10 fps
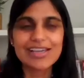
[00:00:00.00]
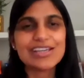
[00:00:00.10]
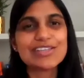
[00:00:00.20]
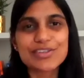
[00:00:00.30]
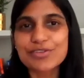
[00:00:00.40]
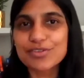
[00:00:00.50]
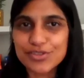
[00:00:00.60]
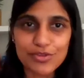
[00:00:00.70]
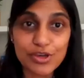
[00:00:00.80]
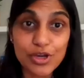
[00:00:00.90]

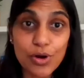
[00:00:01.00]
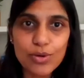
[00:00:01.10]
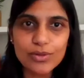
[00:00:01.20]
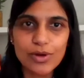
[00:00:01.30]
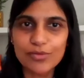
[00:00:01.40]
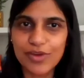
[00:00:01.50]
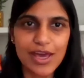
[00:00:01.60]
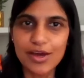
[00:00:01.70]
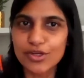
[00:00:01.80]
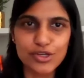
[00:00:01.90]
So the goal of
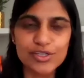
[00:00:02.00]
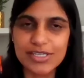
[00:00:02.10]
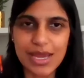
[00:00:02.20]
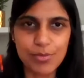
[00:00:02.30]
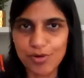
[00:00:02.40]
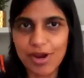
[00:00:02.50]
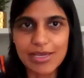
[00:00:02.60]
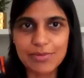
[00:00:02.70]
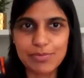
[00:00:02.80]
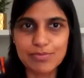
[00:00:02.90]
a good
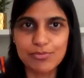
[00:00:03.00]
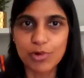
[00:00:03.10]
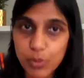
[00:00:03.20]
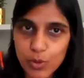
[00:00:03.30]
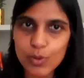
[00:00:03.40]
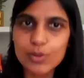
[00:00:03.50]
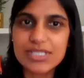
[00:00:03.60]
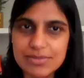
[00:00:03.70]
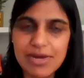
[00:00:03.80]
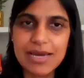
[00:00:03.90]
MRI report,
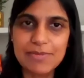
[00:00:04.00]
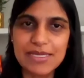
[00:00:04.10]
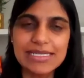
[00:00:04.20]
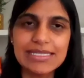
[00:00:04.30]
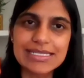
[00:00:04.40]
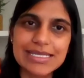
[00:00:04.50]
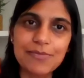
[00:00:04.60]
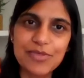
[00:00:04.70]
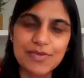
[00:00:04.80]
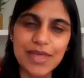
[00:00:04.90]
in my opinion, is
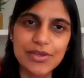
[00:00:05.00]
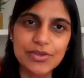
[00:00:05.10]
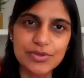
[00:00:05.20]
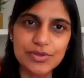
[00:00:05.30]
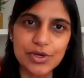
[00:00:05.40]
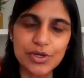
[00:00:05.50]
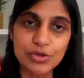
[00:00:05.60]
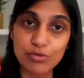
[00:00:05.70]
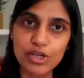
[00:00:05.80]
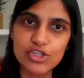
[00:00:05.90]
something that the
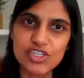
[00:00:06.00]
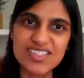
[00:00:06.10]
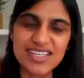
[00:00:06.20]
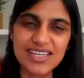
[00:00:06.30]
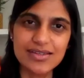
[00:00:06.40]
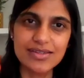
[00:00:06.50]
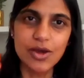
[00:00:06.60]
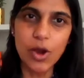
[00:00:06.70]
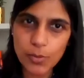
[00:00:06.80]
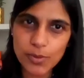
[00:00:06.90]
urologists can
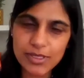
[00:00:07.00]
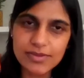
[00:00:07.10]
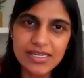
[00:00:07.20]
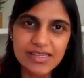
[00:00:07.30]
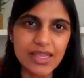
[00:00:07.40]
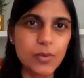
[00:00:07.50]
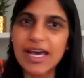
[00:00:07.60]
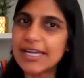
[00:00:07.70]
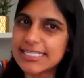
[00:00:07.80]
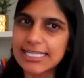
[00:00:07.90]
open, that will
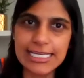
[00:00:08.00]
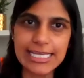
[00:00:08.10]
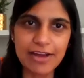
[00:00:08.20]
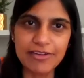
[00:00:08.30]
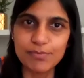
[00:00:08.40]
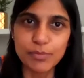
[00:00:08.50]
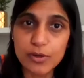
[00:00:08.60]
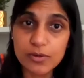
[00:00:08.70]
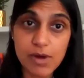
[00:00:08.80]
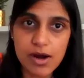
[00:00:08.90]
ideally have
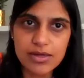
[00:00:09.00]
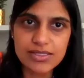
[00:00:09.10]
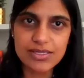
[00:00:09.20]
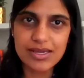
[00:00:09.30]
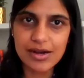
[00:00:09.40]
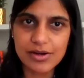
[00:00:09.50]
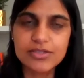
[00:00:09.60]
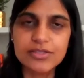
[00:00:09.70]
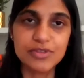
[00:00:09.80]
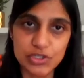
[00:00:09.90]
bookmarked
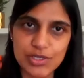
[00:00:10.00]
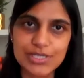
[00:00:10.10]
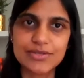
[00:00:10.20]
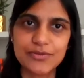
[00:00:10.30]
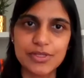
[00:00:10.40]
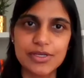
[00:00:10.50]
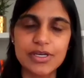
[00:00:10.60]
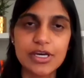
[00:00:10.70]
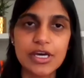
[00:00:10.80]
areas of interest for the